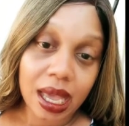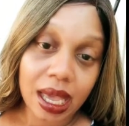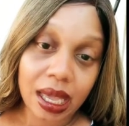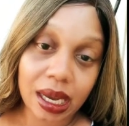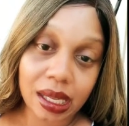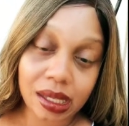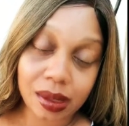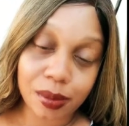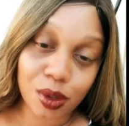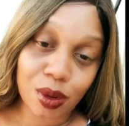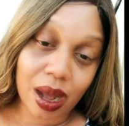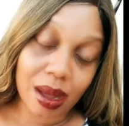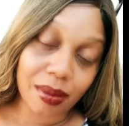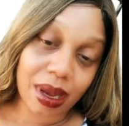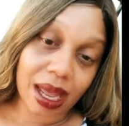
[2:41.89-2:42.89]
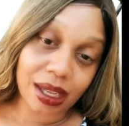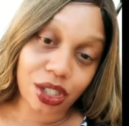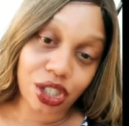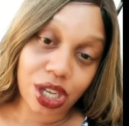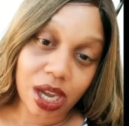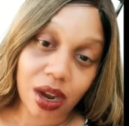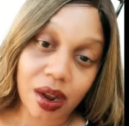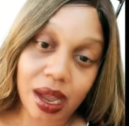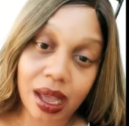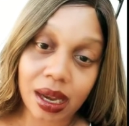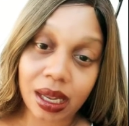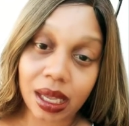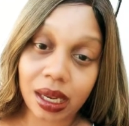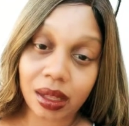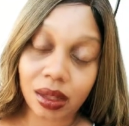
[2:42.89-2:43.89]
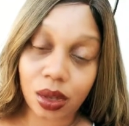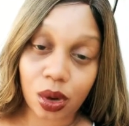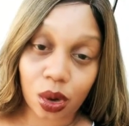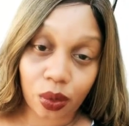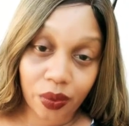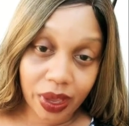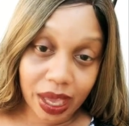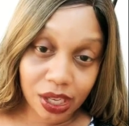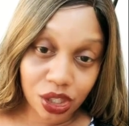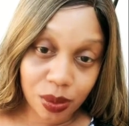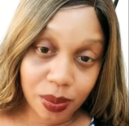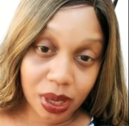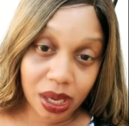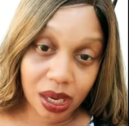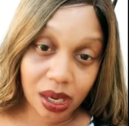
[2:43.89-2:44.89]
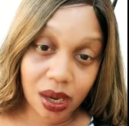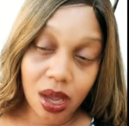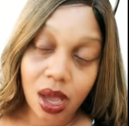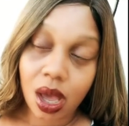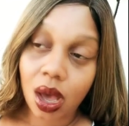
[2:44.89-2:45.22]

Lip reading: hitting subscribe, like, share, and hitting the notification button